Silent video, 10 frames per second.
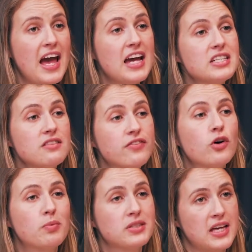
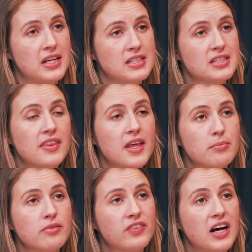84% said they
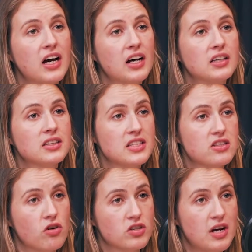prefer
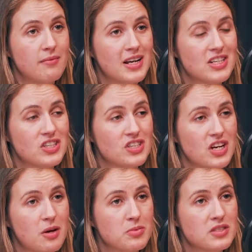these long-term
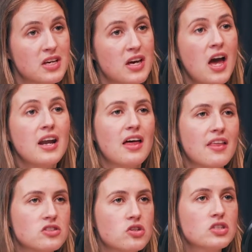relationships. Now,
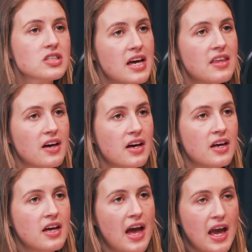that's not to say that
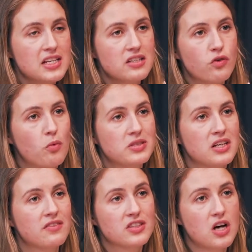
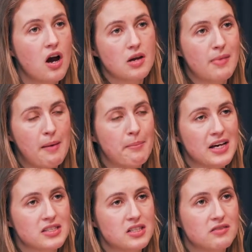84% of the time
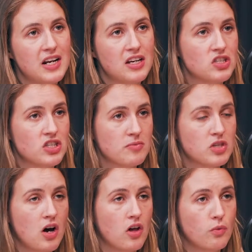ambassador relationships
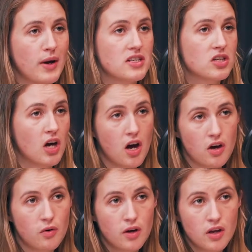are the way to go,